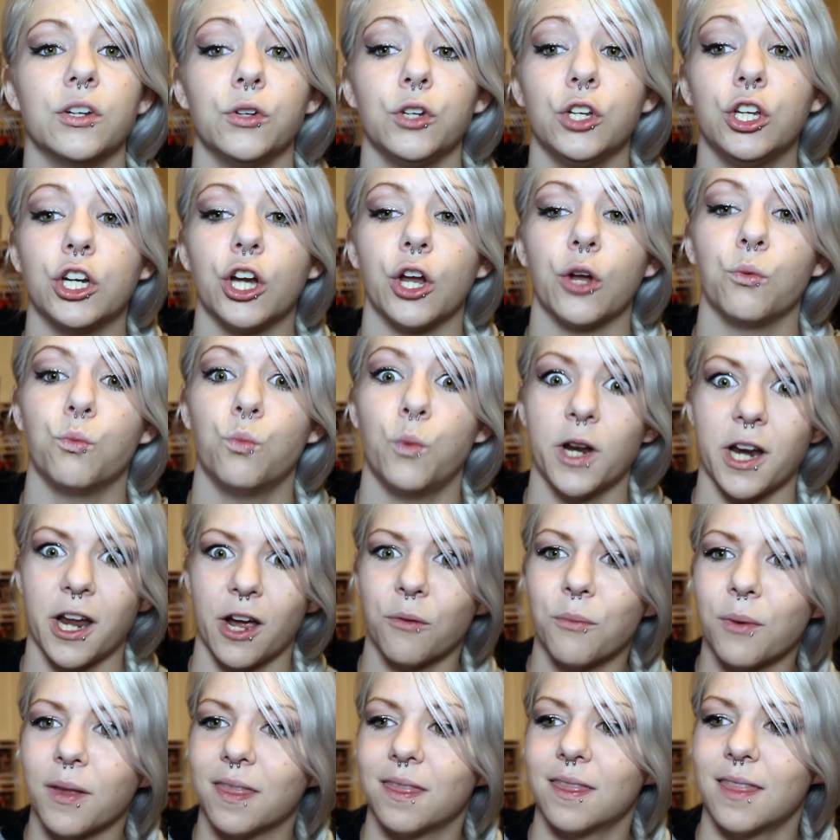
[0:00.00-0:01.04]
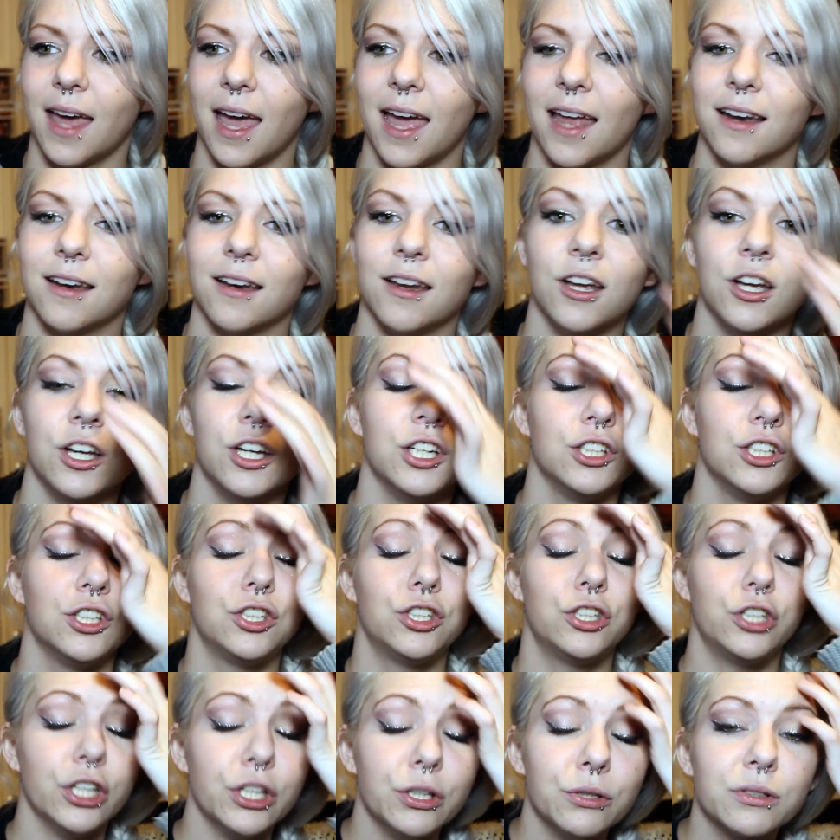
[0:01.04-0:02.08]
you know, when I would then
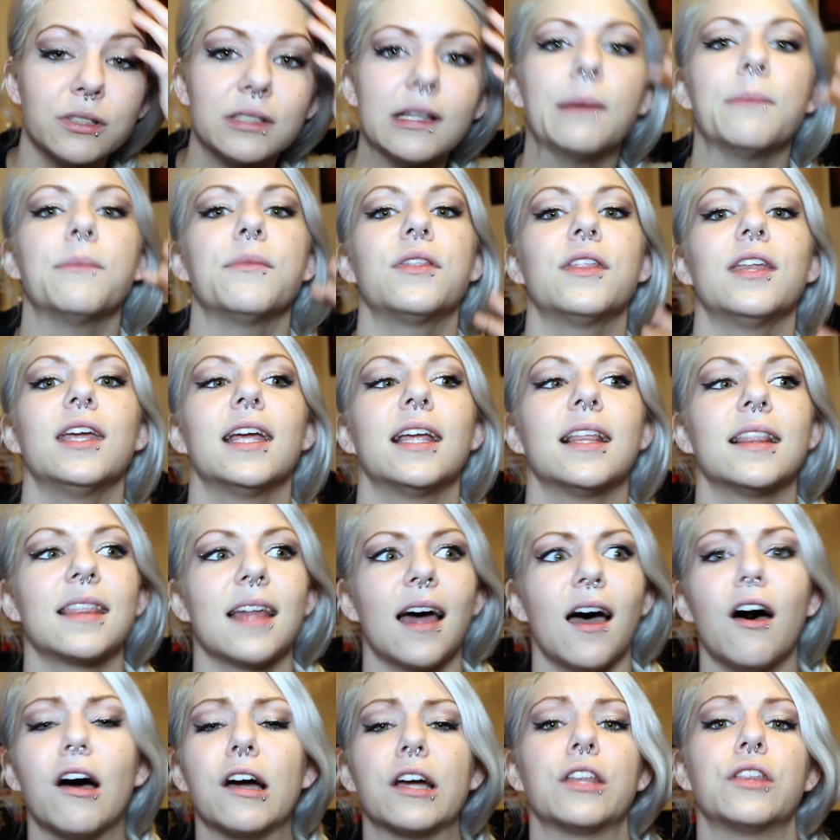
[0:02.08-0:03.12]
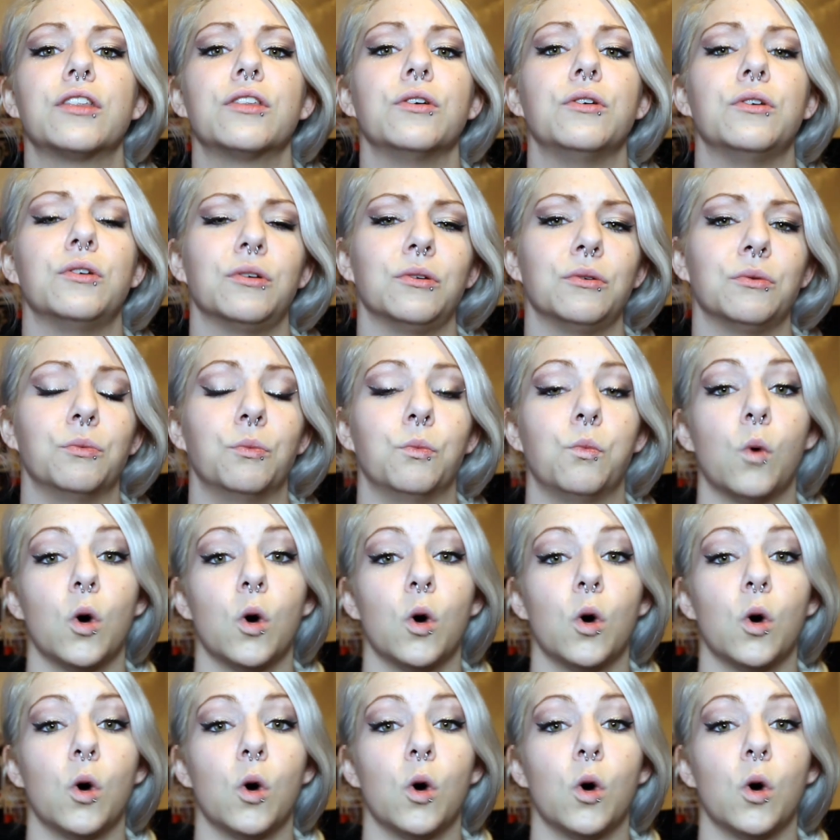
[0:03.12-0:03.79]
do something that I thought